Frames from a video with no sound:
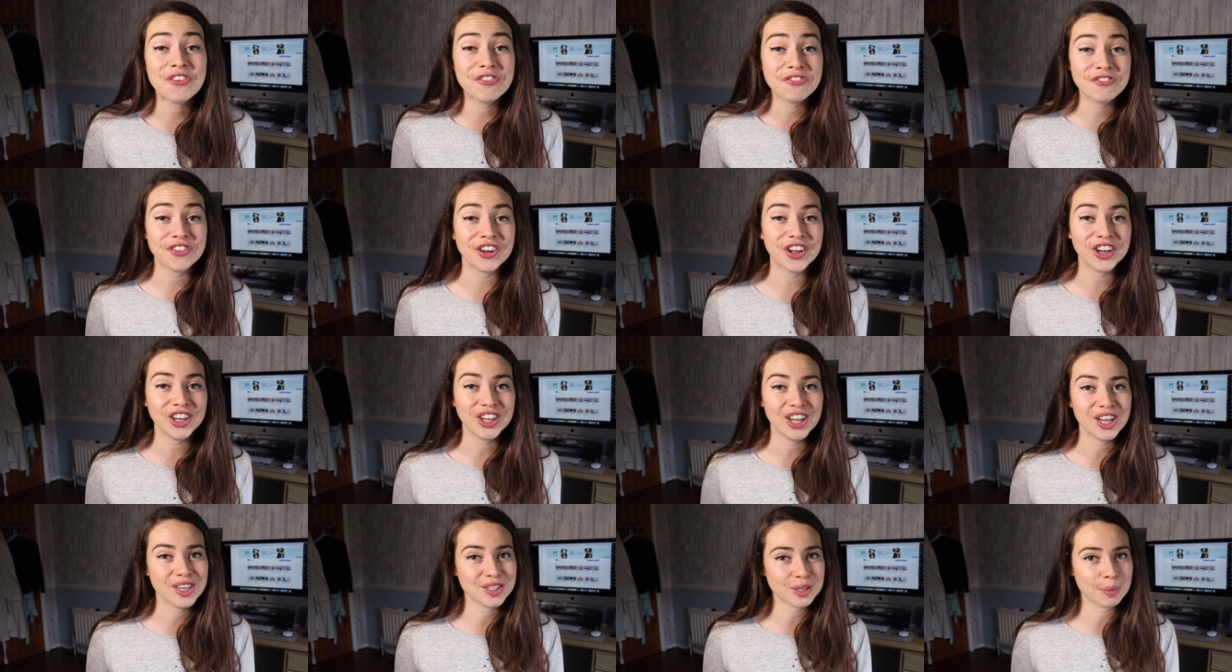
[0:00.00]
full
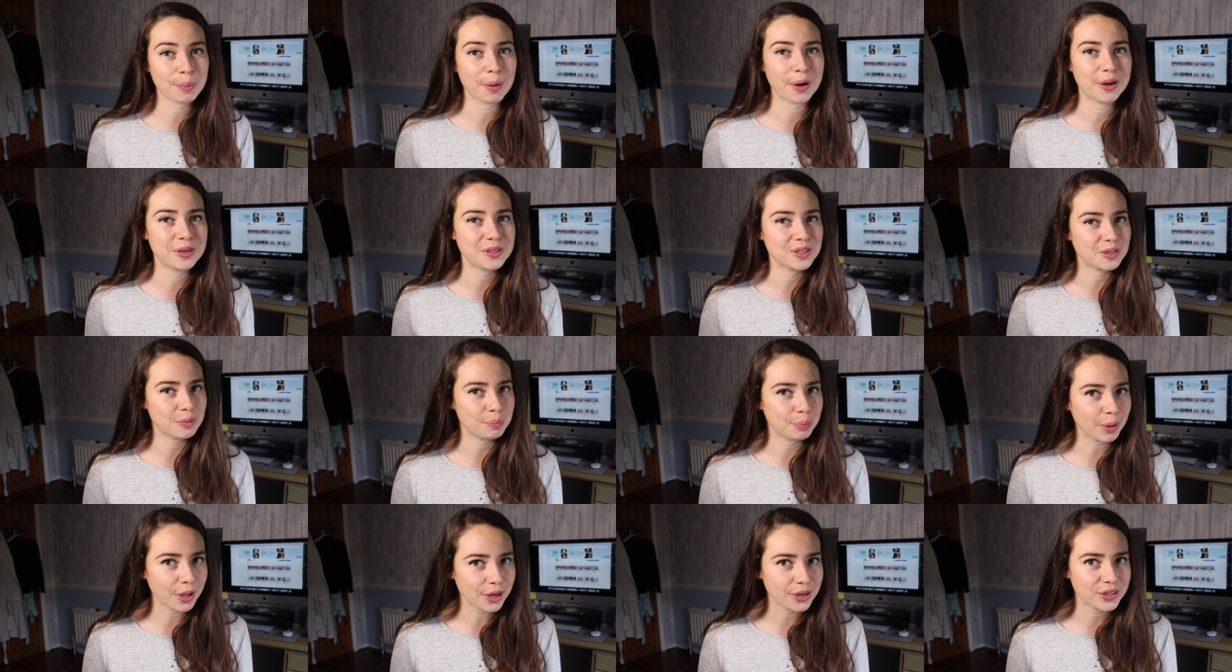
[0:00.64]
as opposed to
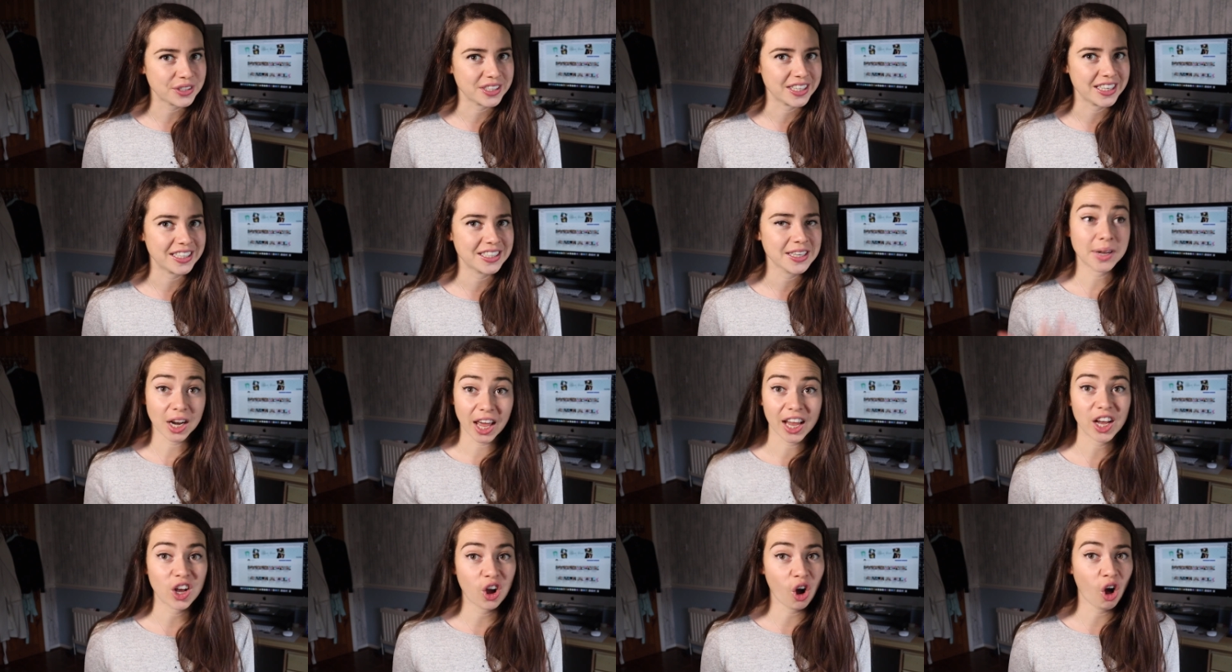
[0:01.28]
bloated. But
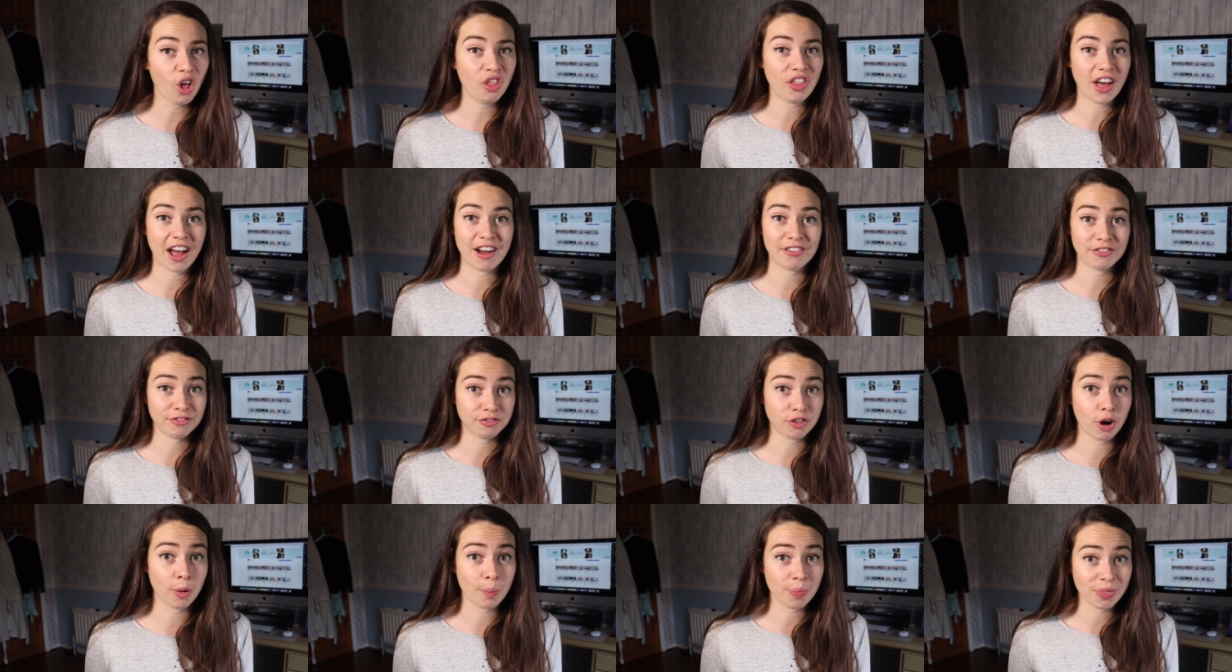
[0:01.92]
I got that
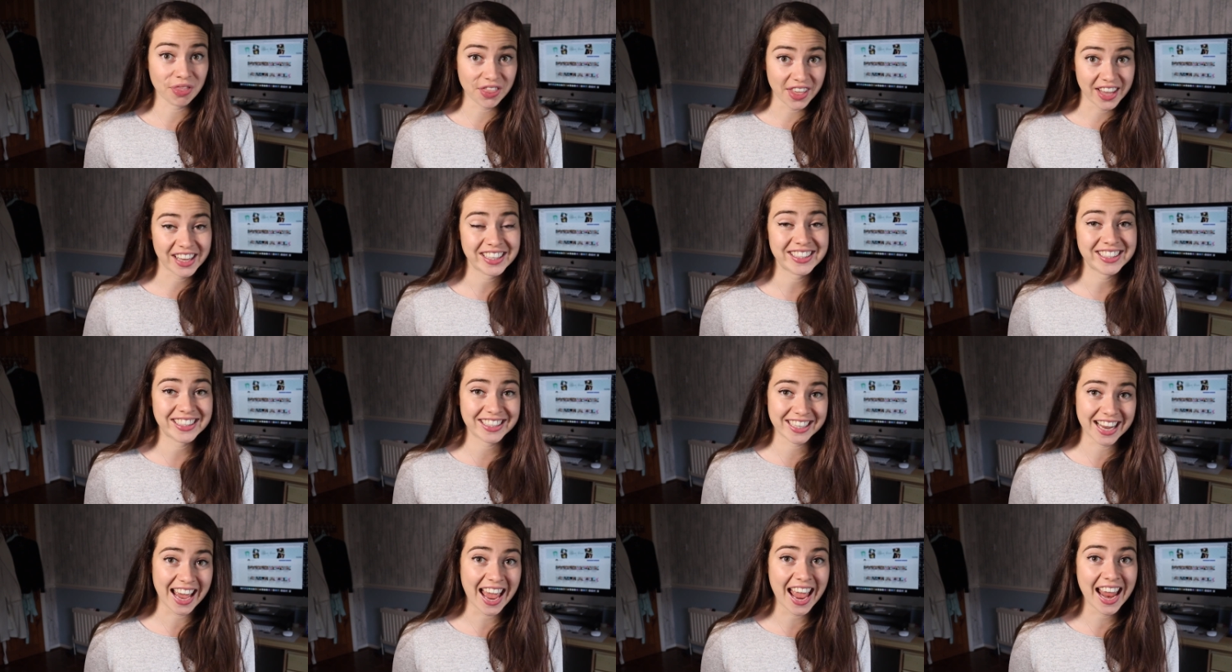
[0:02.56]
from this
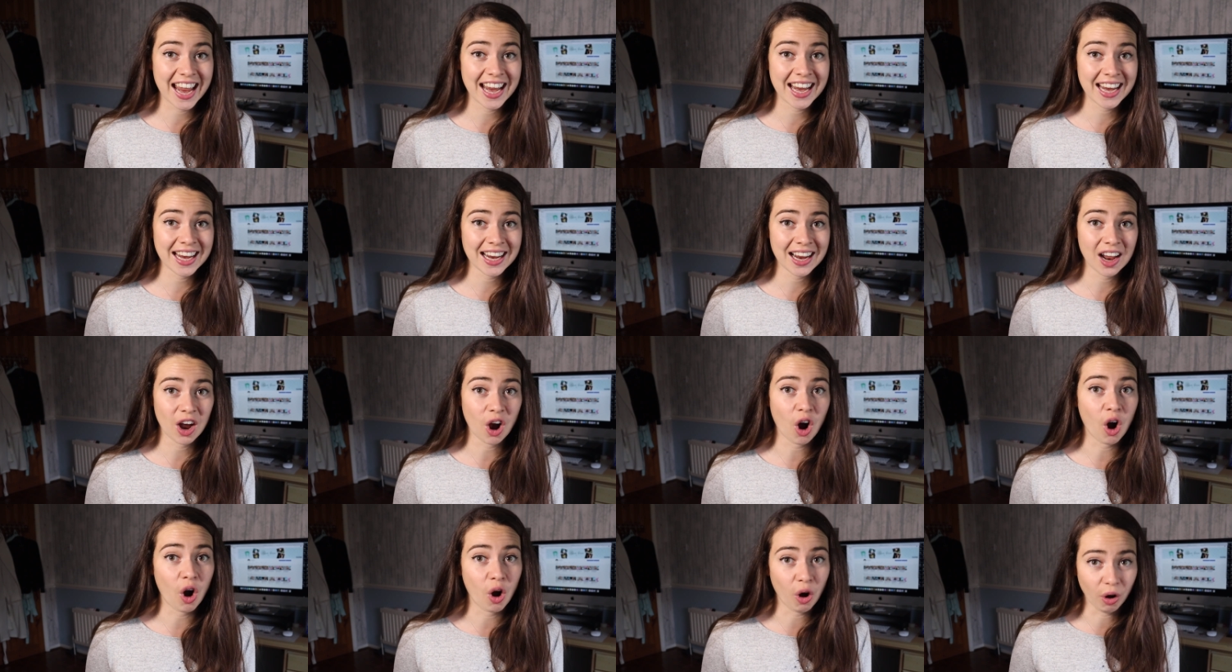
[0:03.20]
day
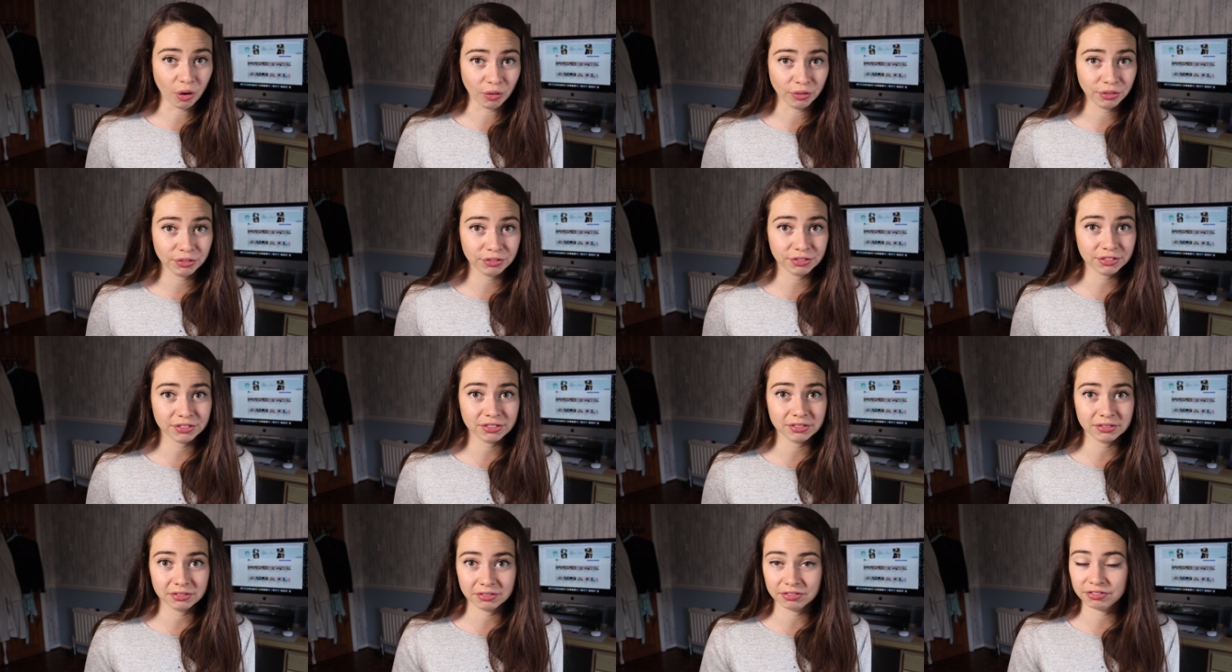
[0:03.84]
of
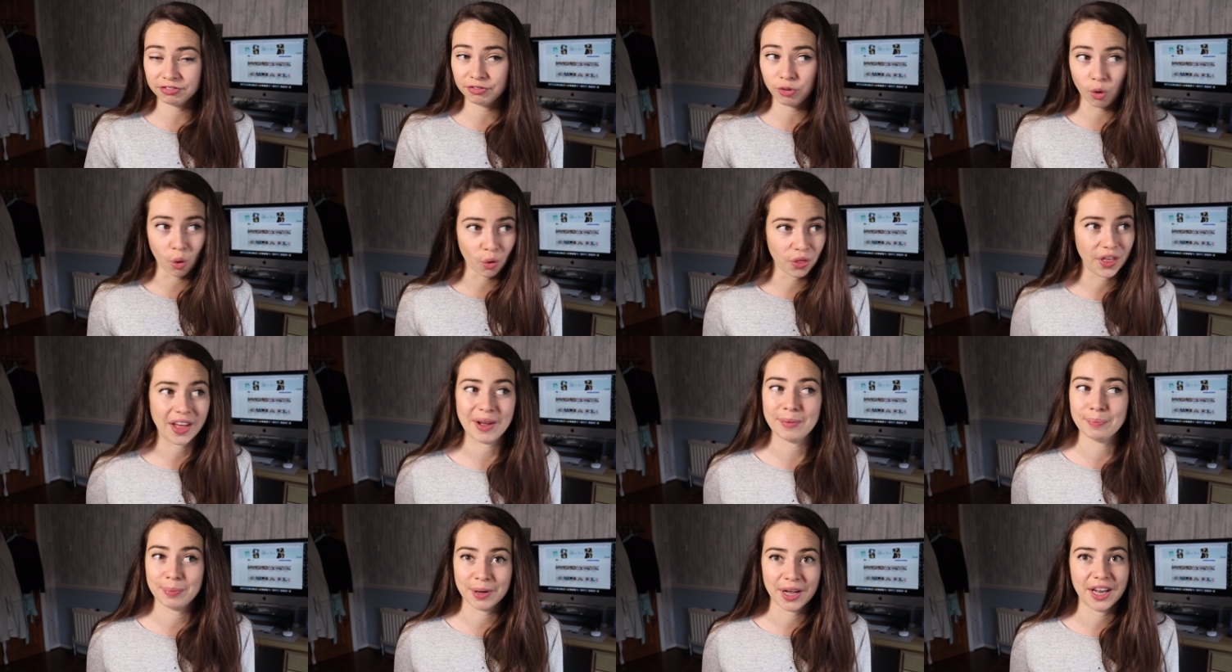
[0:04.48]
four
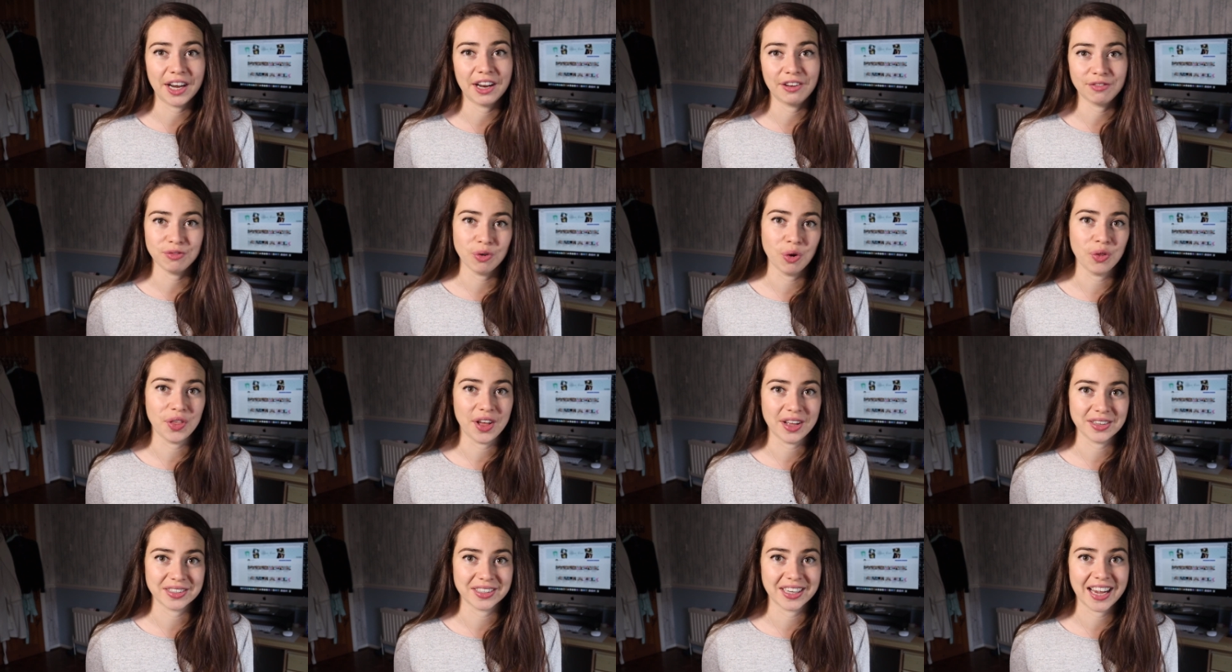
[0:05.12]
burning
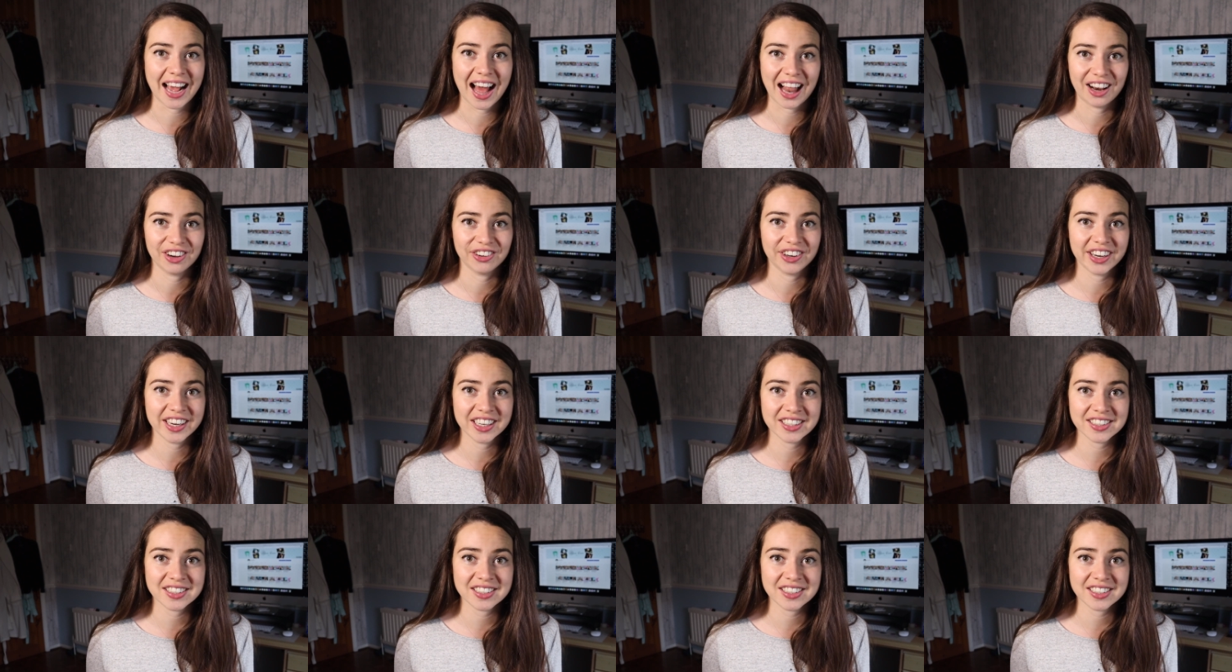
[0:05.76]
4,000 calories.